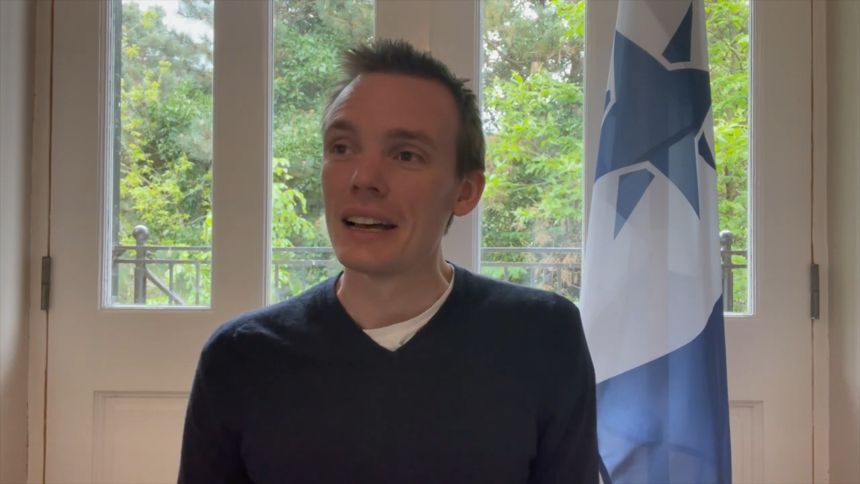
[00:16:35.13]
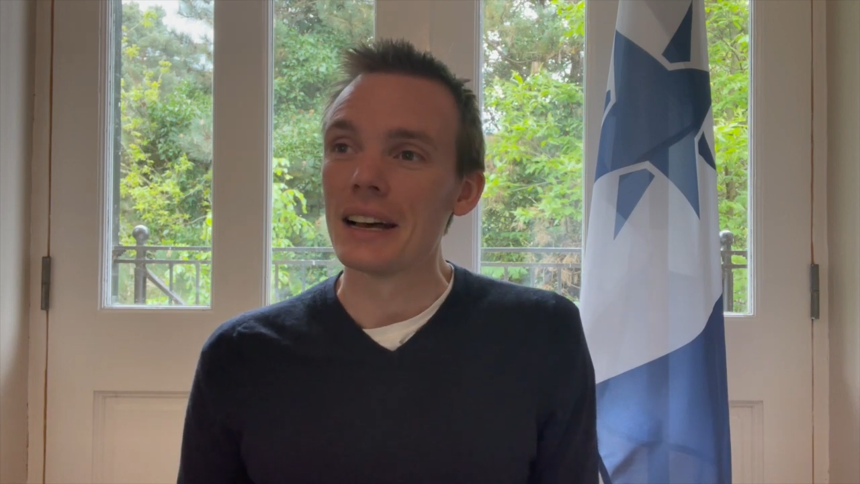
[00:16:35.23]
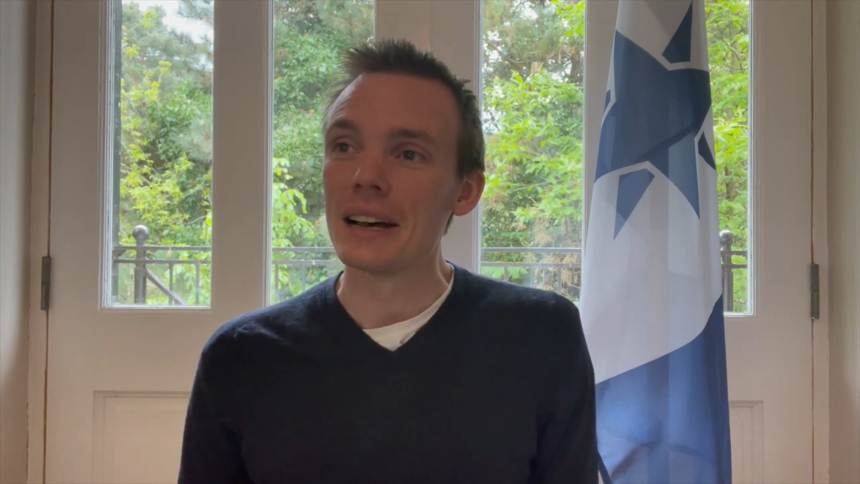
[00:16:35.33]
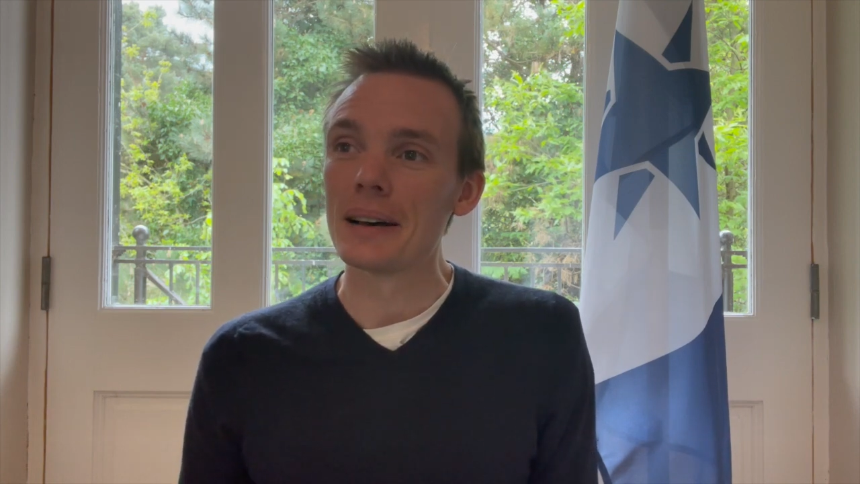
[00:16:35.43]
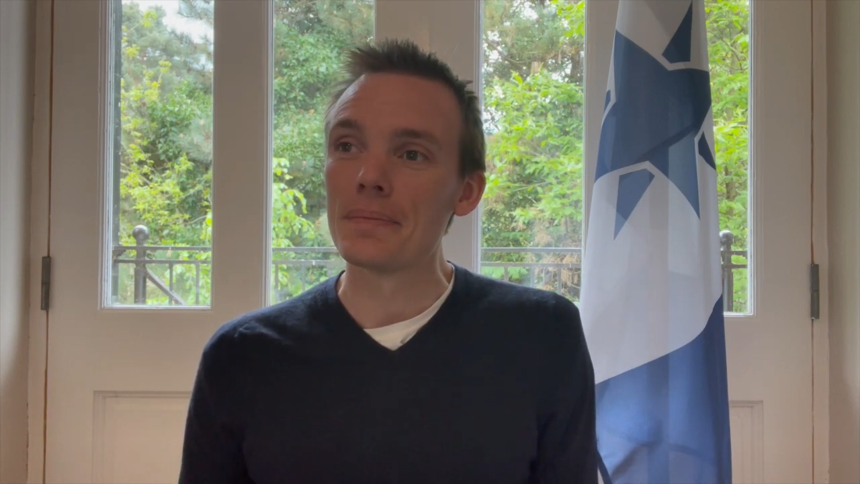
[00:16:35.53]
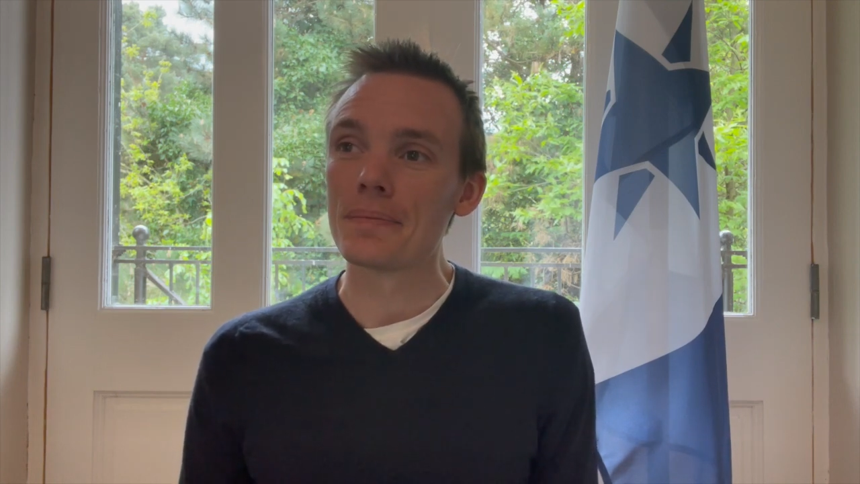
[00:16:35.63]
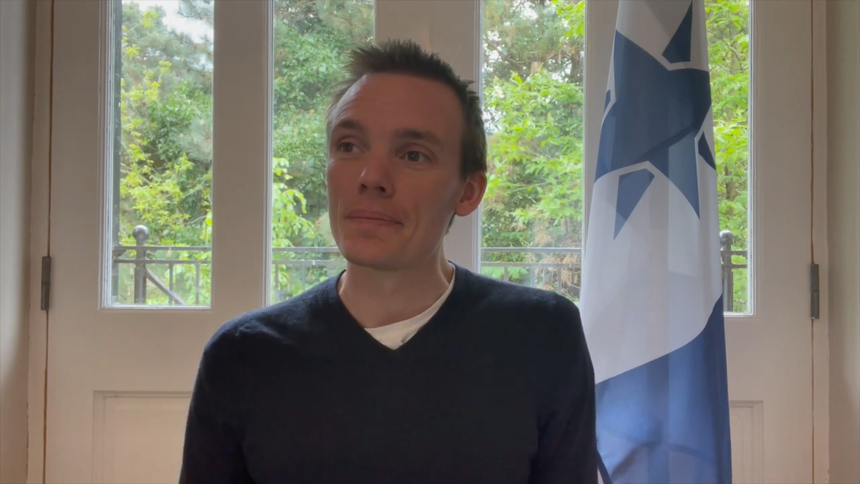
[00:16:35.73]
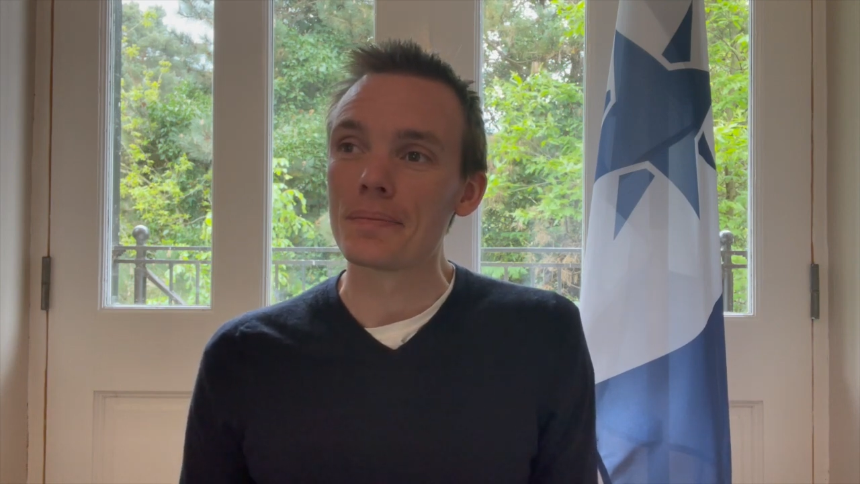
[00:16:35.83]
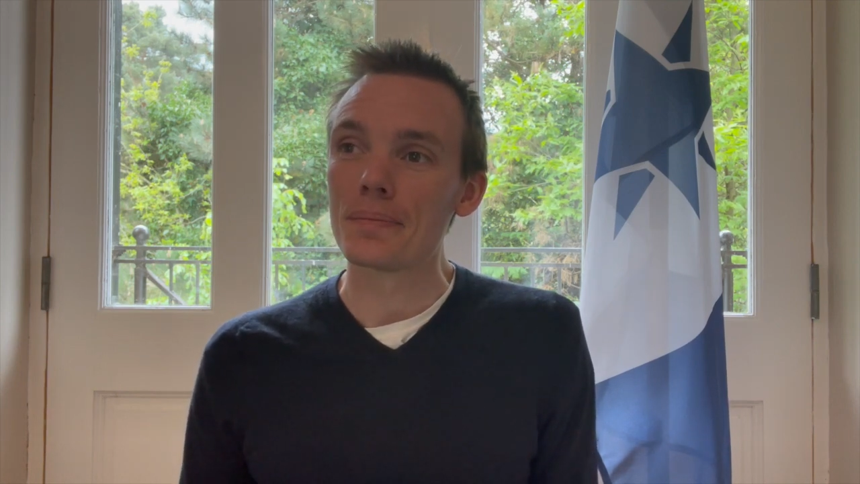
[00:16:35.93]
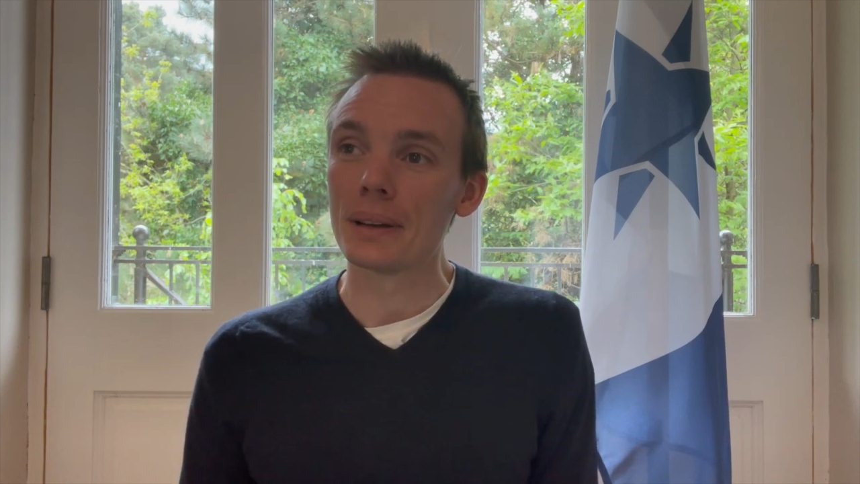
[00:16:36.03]

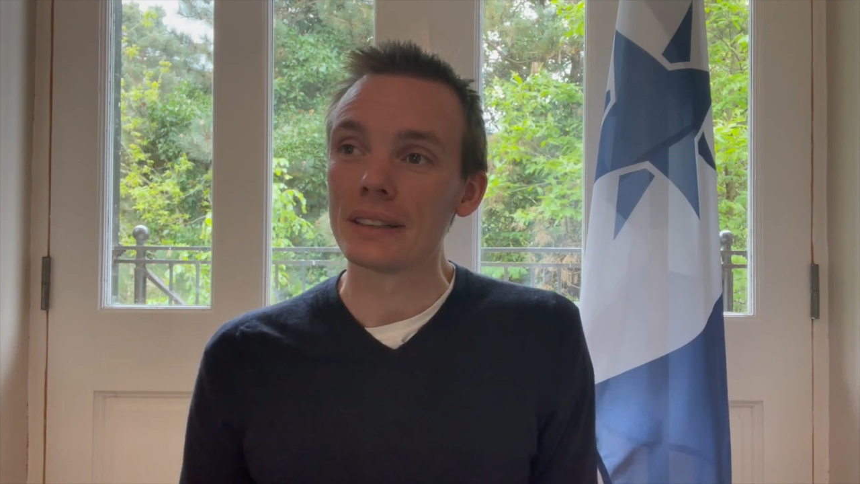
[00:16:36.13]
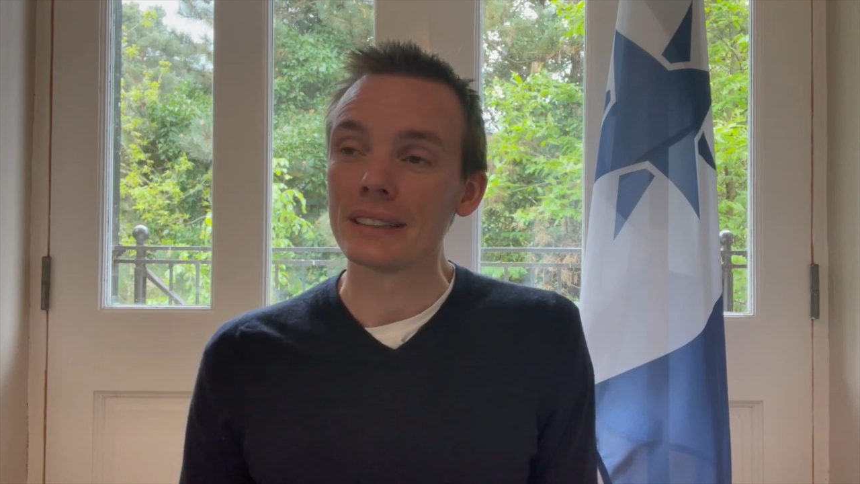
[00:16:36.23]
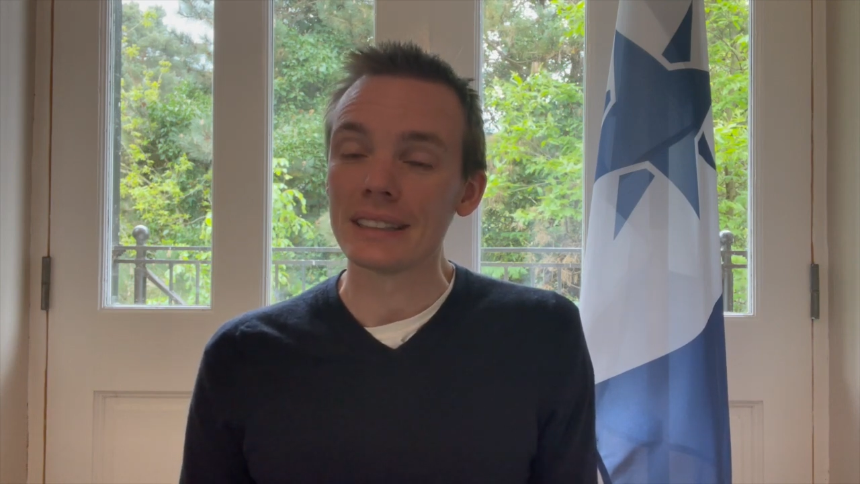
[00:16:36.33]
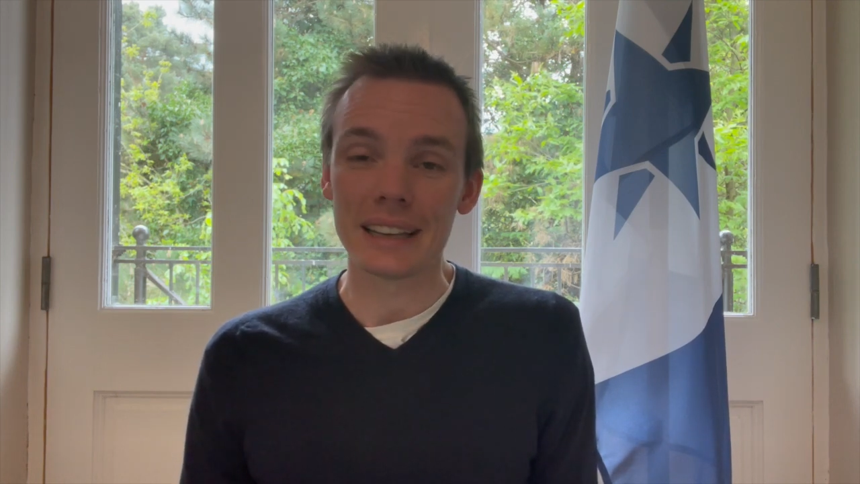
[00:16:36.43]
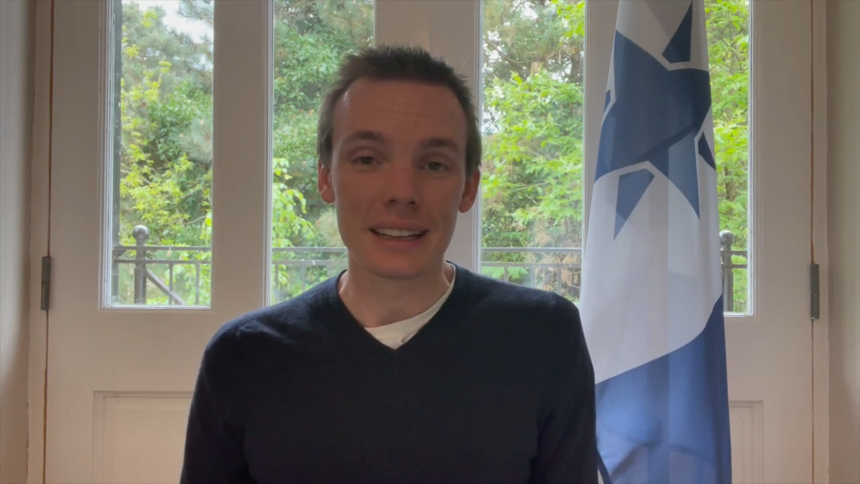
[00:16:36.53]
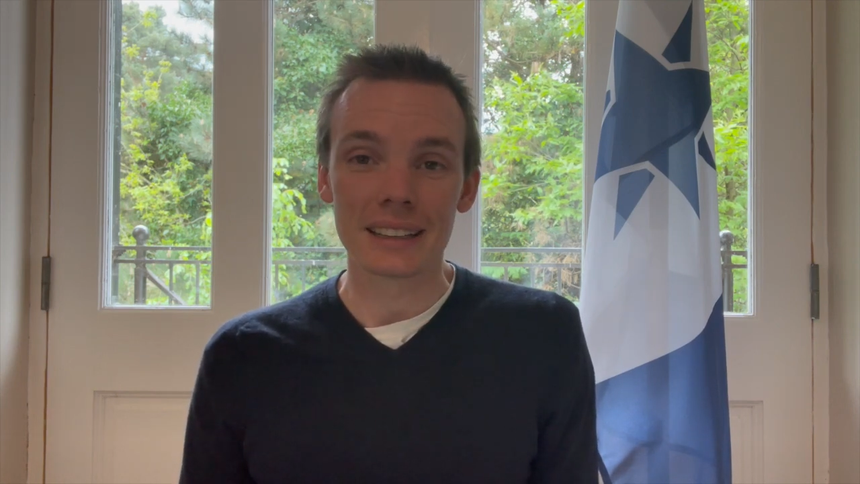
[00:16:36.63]
But yeah,